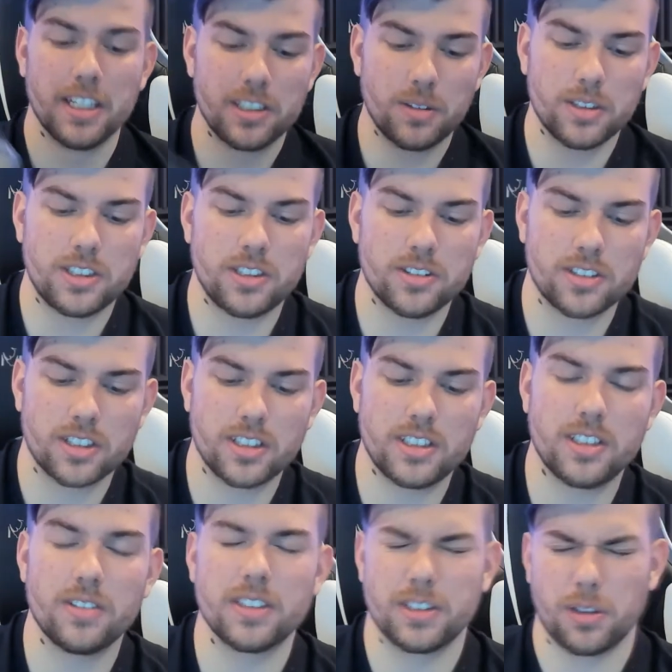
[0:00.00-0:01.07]
Do what you usually
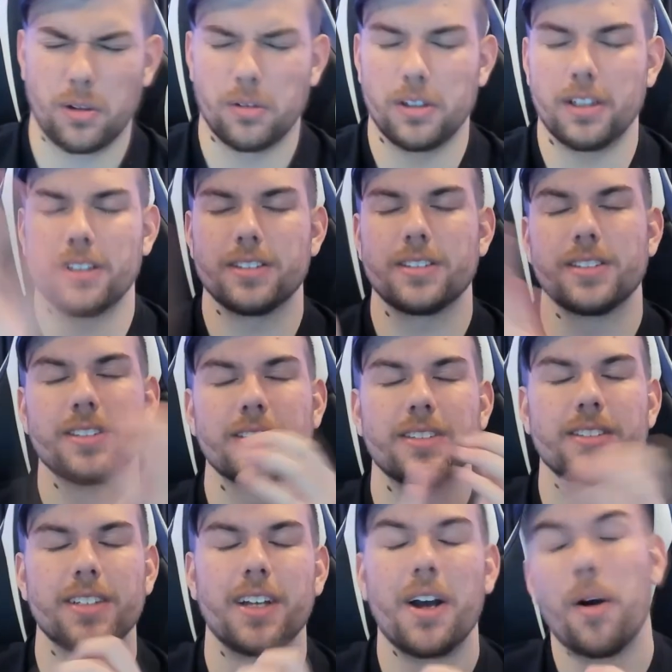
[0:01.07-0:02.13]
do, and as always,
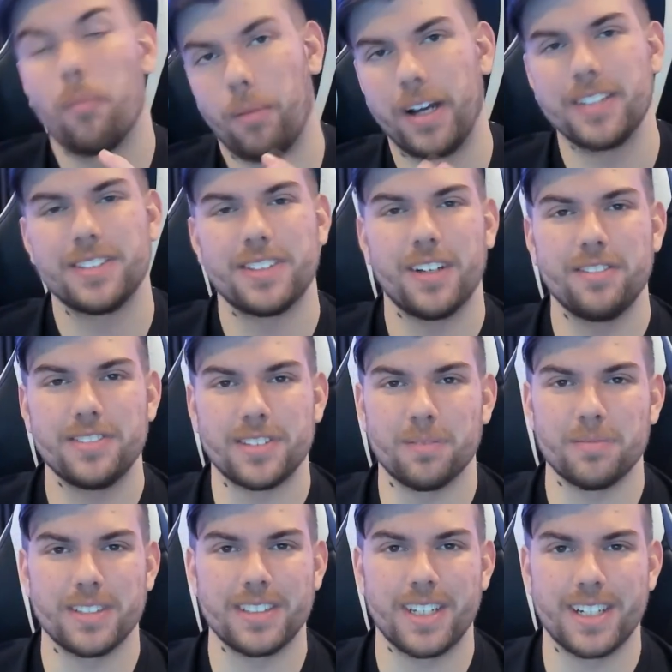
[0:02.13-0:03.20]
buy yourself
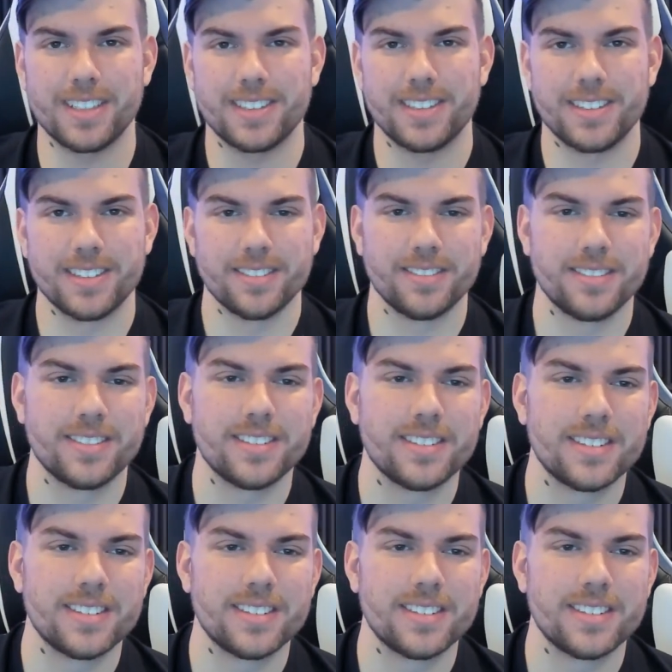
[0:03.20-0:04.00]
something nice.